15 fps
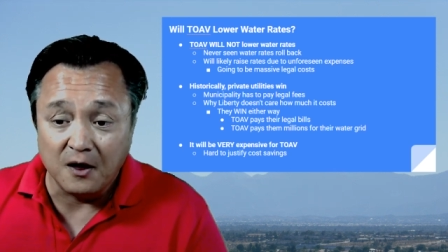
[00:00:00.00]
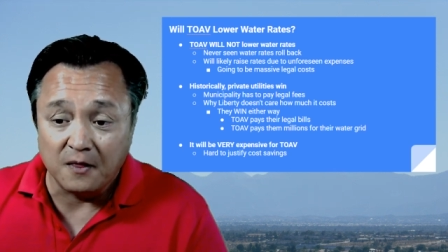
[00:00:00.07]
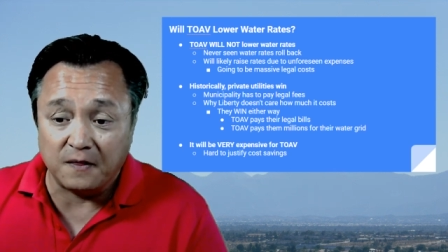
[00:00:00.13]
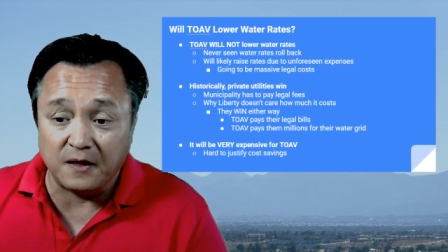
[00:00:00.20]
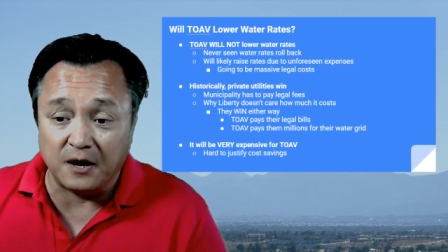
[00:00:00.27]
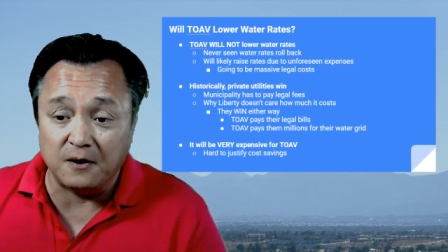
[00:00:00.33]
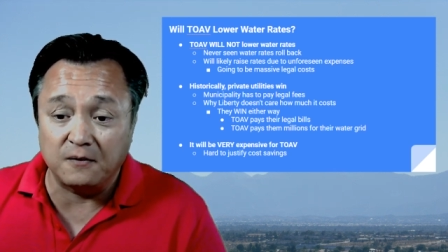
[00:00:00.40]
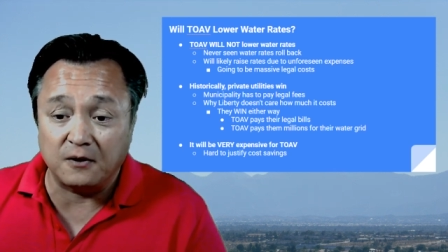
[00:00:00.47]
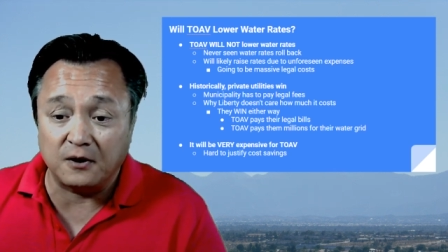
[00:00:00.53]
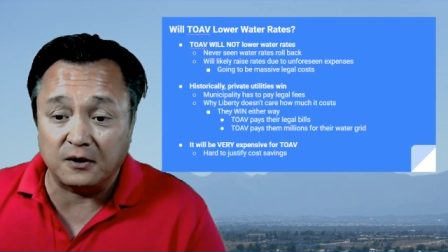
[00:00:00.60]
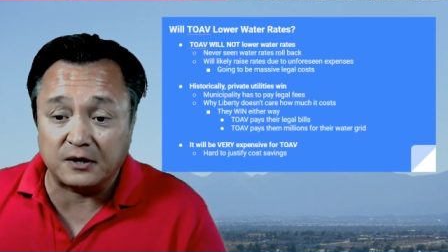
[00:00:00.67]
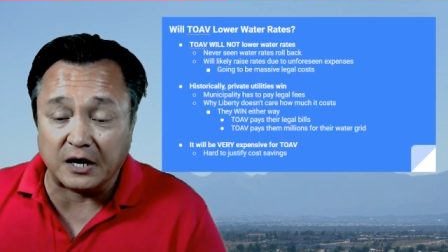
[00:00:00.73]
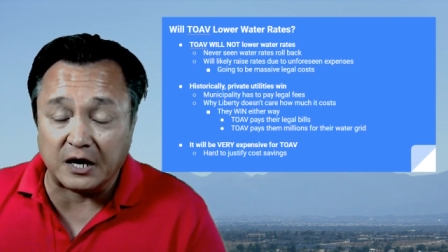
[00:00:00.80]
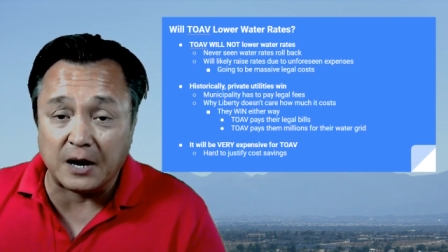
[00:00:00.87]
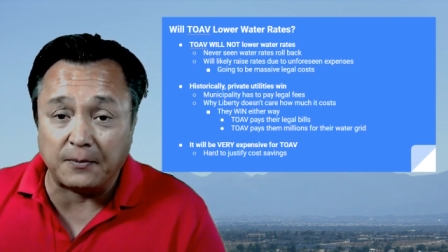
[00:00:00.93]
then
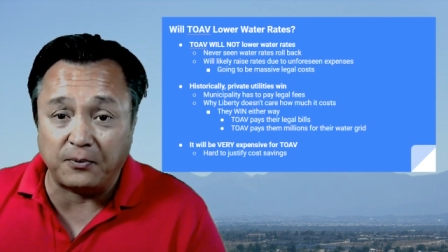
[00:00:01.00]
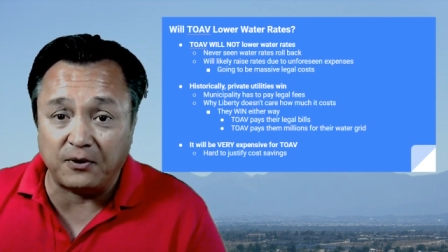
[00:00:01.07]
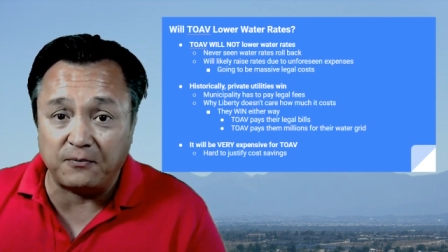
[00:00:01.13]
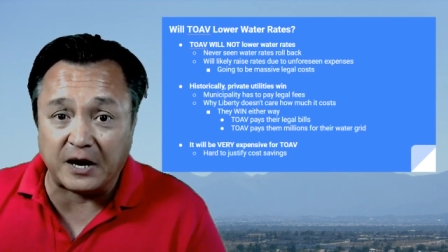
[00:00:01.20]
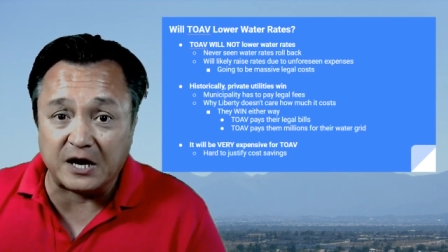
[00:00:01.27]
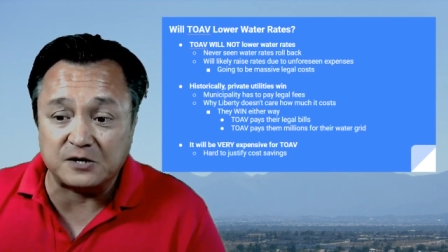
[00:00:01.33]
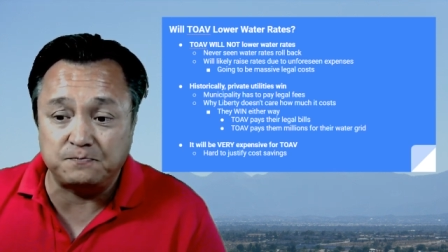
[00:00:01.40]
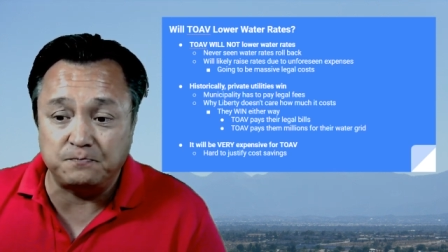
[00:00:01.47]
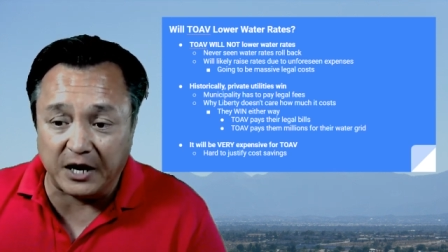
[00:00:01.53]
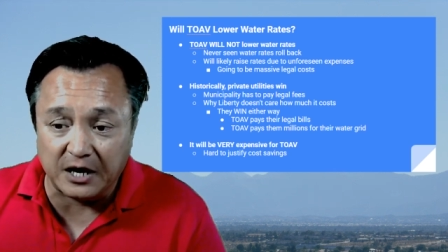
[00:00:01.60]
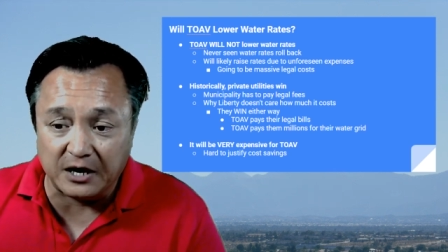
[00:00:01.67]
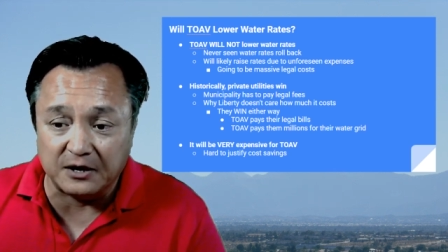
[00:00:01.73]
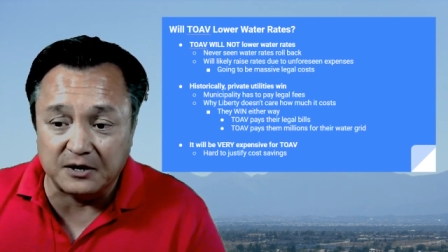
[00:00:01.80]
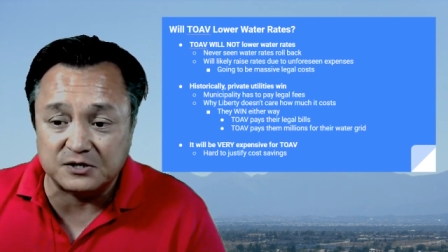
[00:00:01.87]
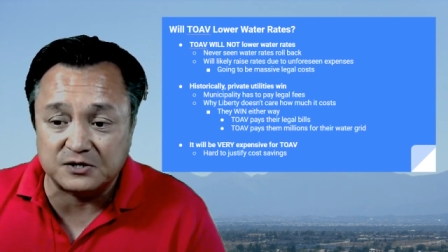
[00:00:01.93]
Town Apple Valley pays
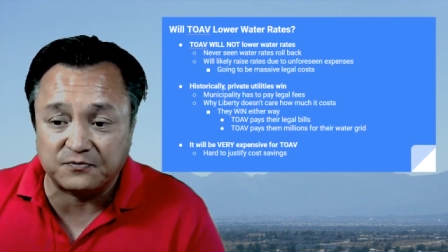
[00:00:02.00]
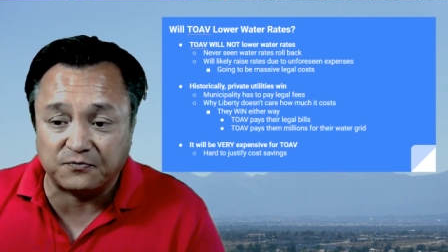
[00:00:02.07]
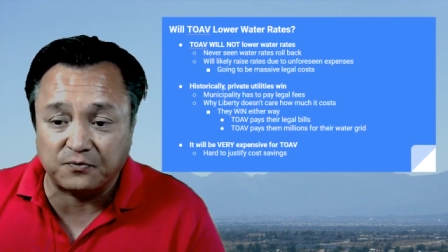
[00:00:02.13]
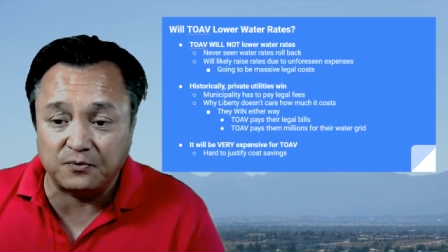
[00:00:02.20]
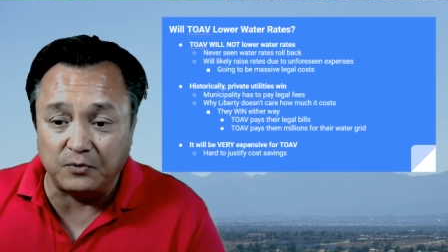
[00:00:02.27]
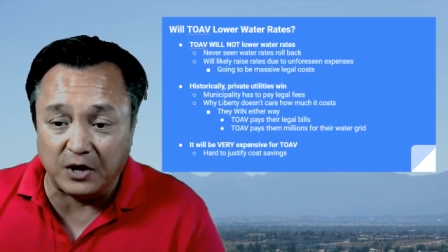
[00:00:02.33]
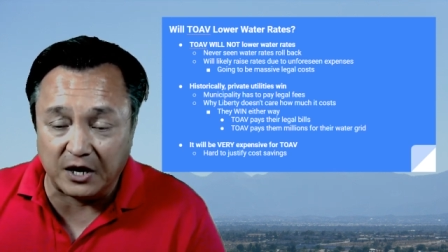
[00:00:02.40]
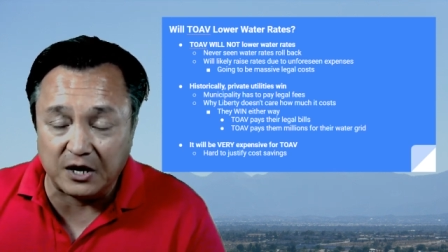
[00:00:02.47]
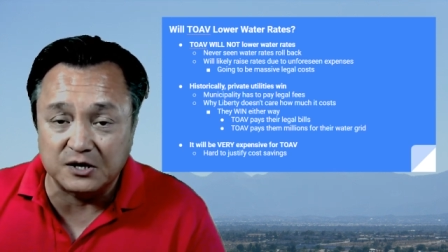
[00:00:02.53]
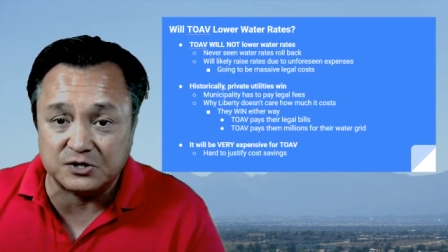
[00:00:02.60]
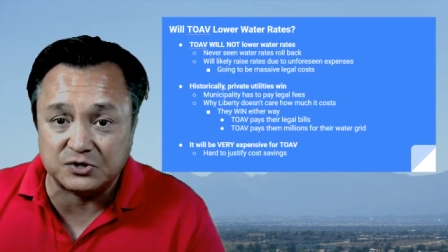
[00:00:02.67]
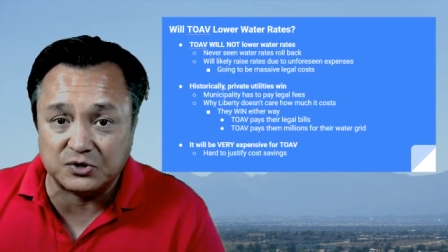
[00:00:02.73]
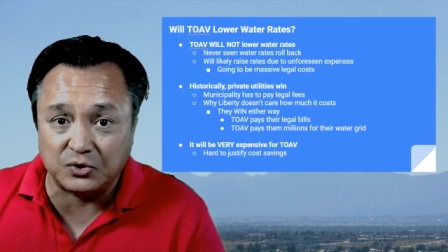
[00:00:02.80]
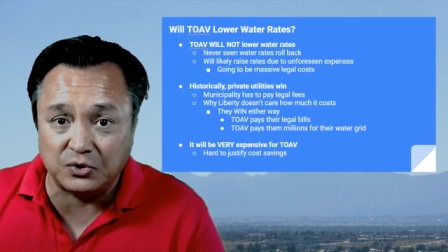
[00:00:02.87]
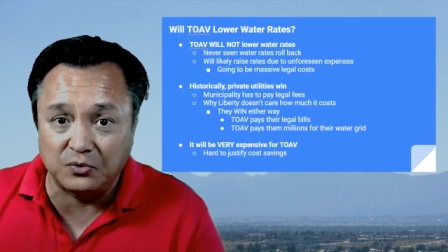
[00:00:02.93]
millions millions
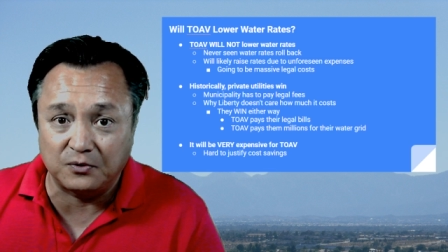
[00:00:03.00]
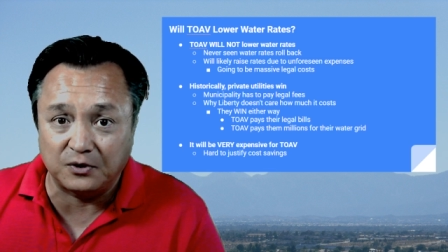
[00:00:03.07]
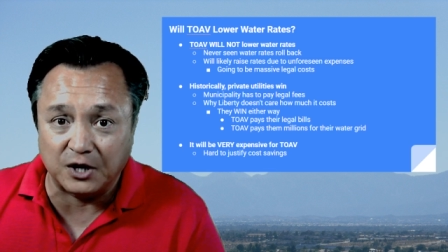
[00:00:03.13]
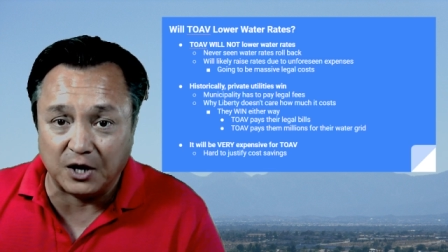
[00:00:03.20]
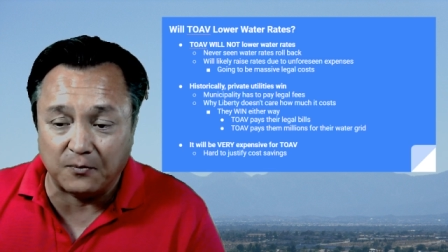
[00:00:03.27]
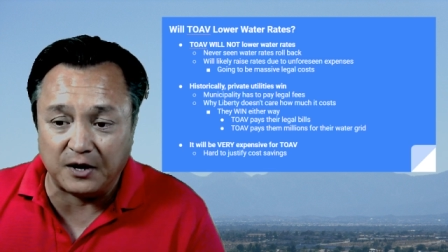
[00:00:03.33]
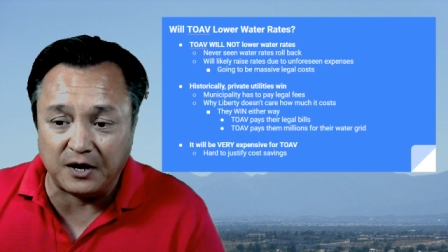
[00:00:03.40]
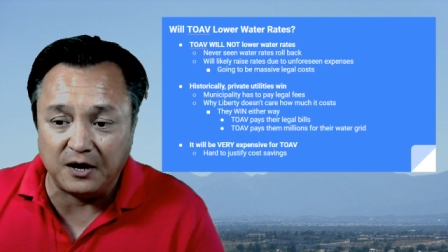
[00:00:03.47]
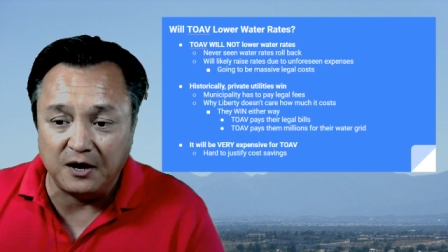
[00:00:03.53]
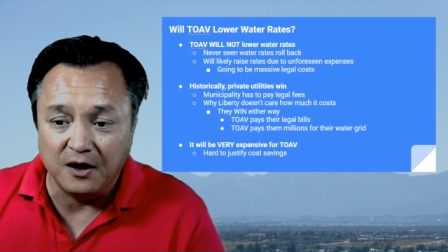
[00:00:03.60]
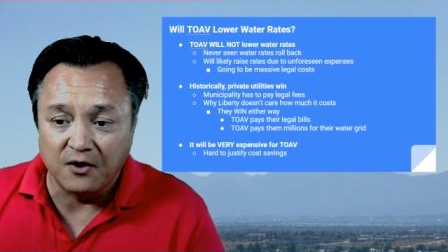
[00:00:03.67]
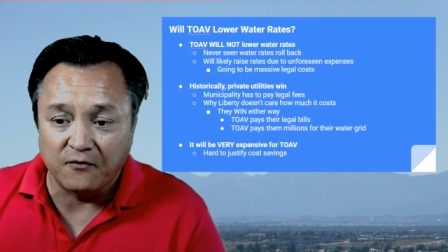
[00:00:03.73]
to Liberty